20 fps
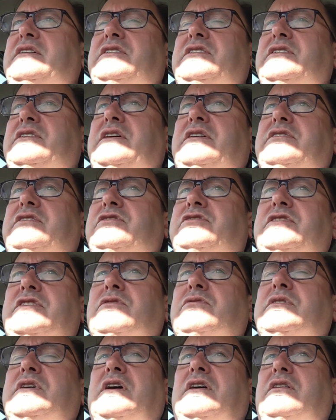you know you
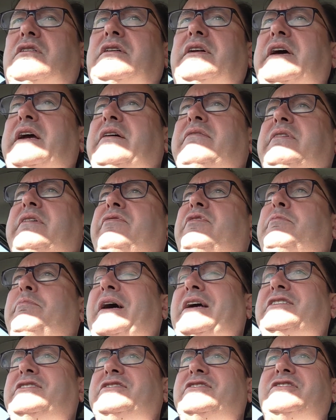still can't even if the
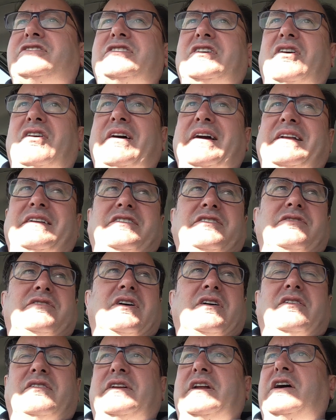patient signed you
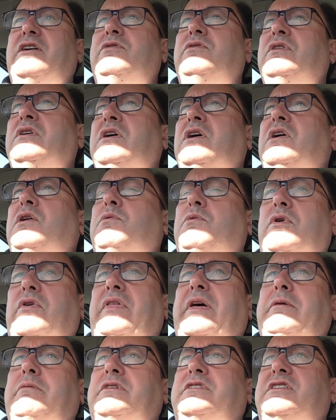can't know what
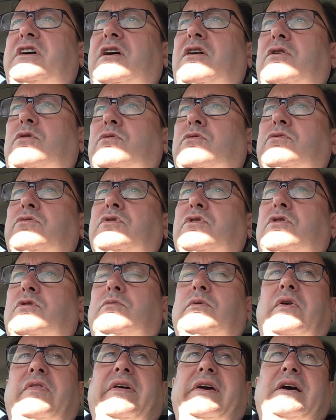they were told or
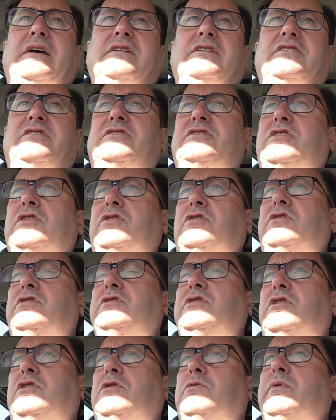what they
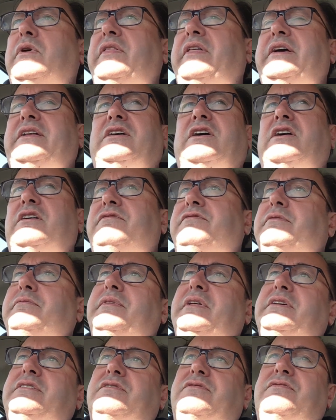understood or what they'd heard
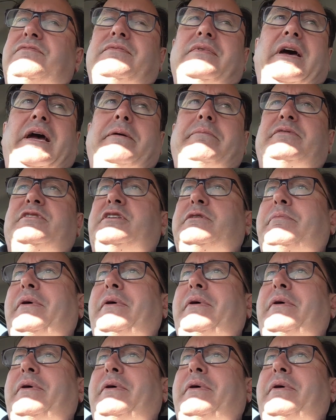from their neighbours